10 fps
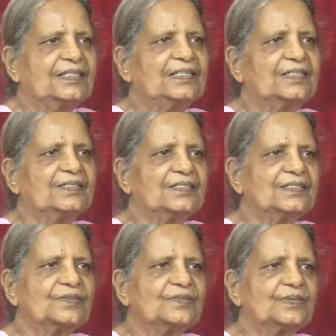He is a
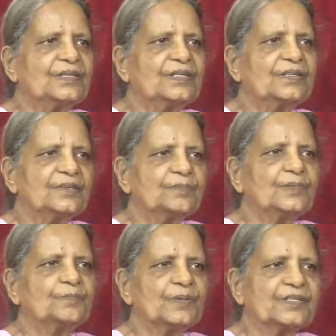true,
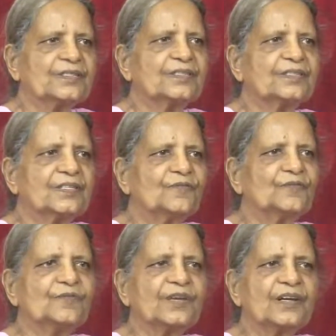humble person. He
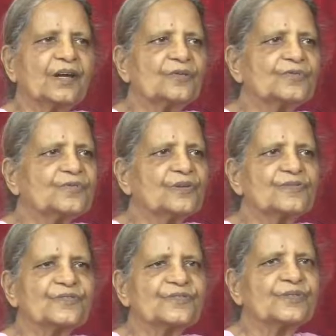won't announce
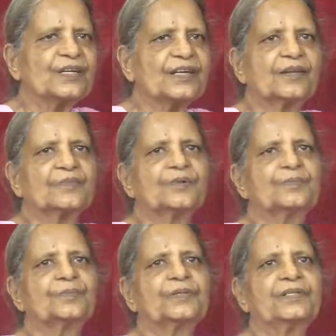also that I am
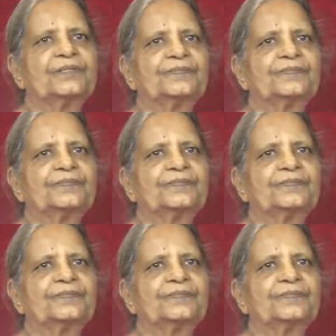humble.